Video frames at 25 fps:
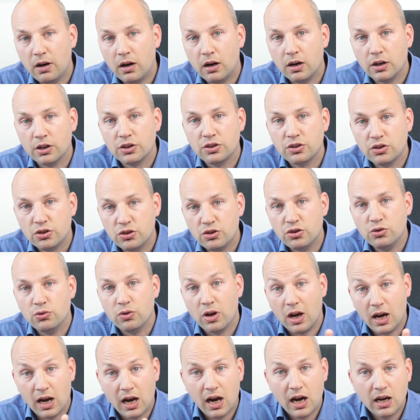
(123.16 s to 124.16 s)
part to
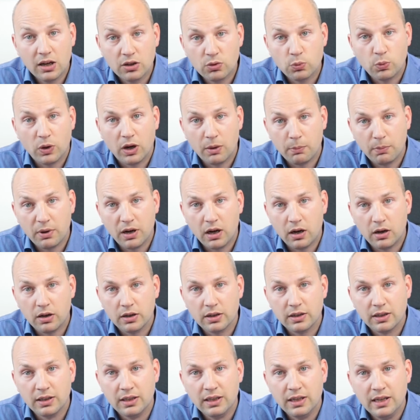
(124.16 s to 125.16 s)
a hardware
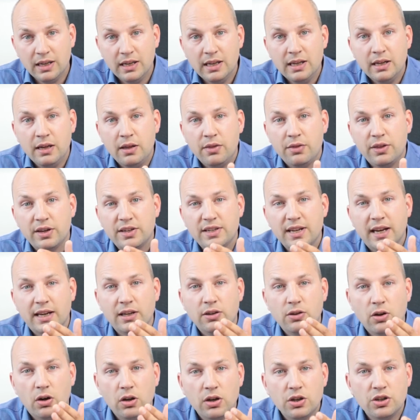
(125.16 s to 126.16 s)
part, the
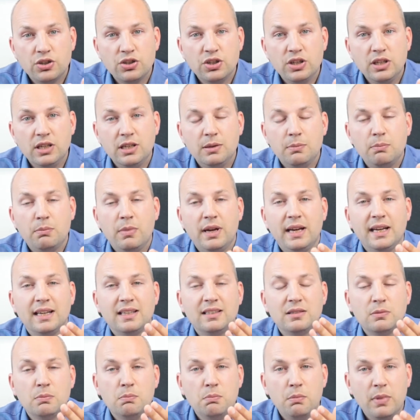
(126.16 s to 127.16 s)
technology
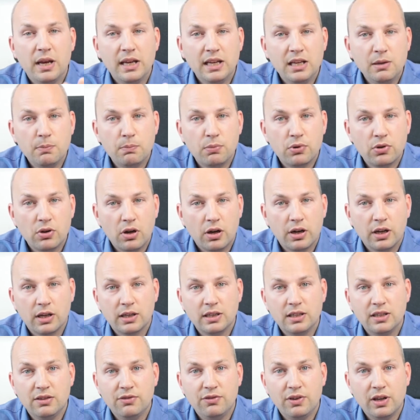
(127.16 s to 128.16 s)
makes many
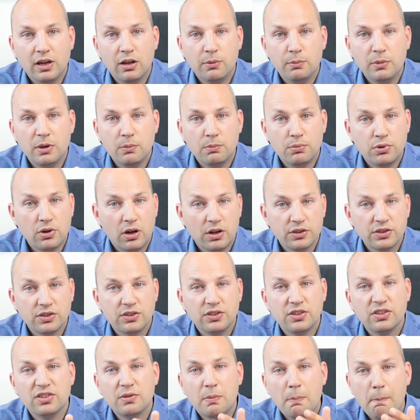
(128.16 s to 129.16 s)
product development
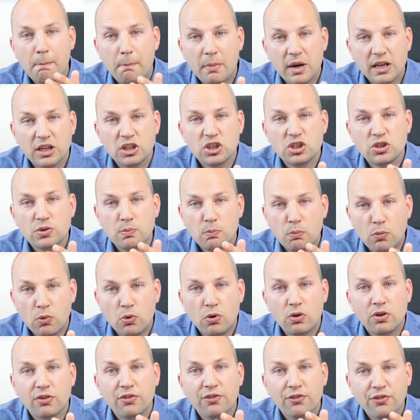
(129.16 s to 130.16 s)
processes much
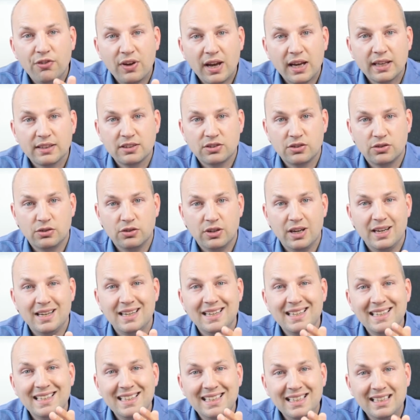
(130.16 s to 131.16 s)
more faster and
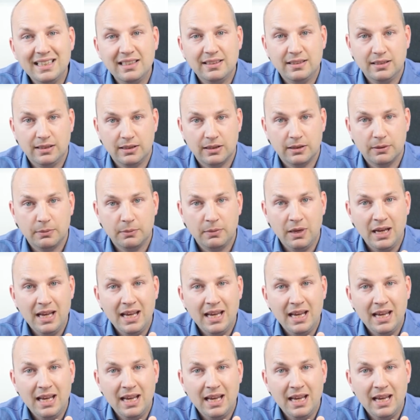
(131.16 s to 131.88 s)
easier.